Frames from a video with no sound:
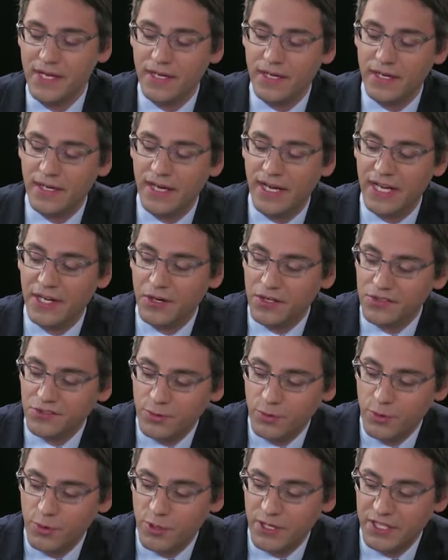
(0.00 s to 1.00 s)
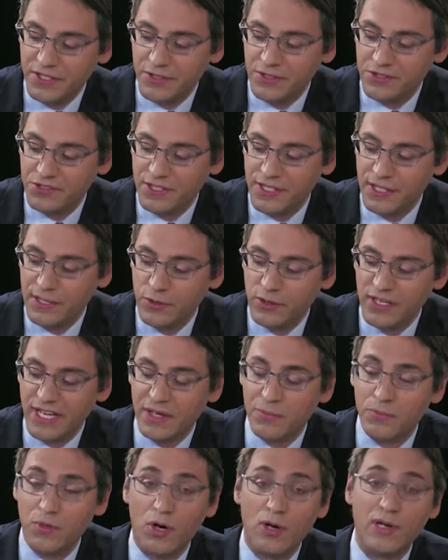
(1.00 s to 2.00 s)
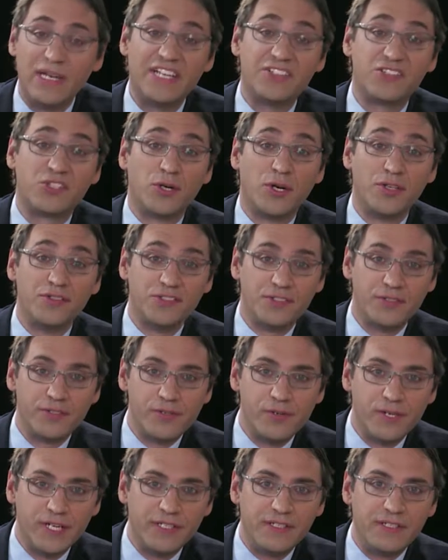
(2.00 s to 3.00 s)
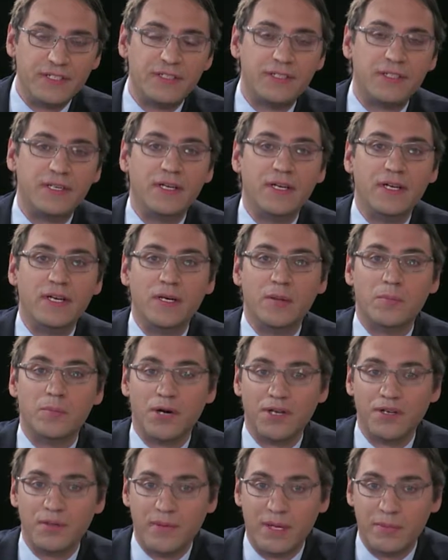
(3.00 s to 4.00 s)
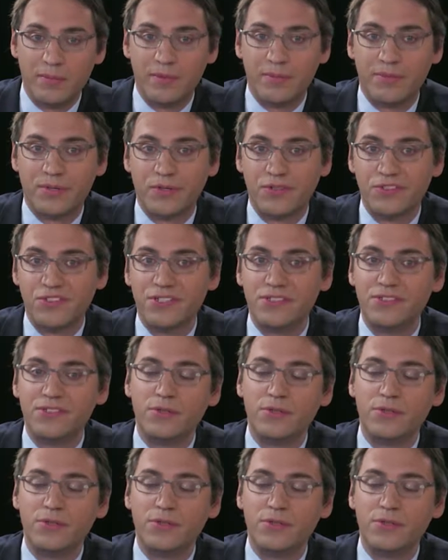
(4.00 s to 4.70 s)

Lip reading: And also we were interested in looking at more or less concentrated bottom-up approaches.